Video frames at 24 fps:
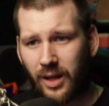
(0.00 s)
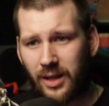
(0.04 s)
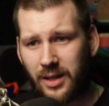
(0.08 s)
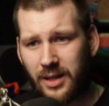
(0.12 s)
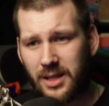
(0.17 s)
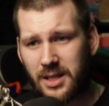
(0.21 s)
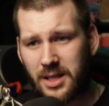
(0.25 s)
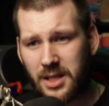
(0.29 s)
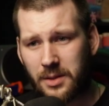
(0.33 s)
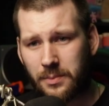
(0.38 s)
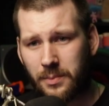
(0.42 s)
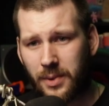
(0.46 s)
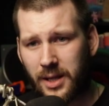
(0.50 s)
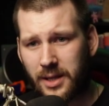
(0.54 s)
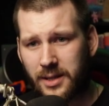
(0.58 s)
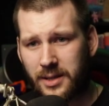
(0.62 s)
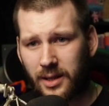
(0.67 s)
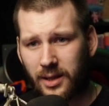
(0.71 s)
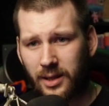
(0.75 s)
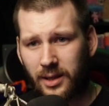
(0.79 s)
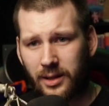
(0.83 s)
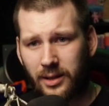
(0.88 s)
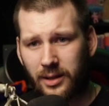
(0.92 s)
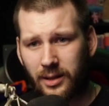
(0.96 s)
this is
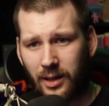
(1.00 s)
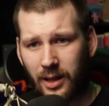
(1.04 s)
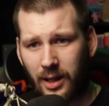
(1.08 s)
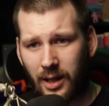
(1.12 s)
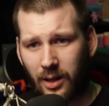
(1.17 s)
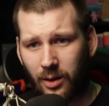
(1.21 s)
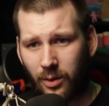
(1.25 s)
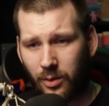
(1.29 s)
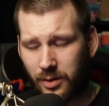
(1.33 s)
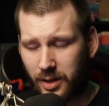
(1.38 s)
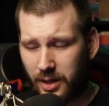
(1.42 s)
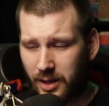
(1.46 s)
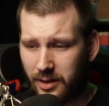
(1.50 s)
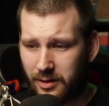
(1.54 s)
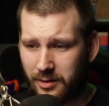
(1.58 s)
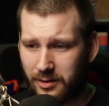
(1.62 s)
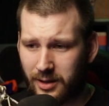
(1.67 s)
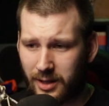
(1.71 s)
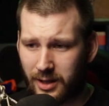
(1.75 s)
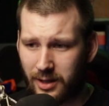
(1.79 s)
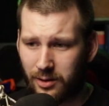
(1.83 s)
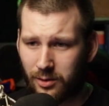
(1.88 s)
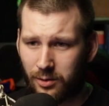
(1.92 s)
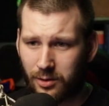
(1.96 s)
basically how the
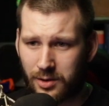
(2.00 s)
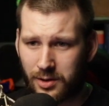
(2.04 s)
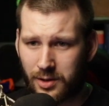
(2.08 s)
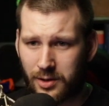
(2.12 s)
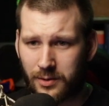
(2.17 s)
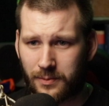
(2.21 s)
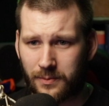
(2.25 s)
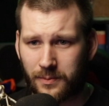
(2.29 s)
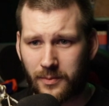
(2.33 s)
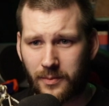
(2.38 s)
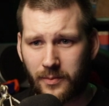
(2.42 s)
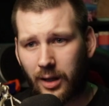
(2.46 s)
internet looks.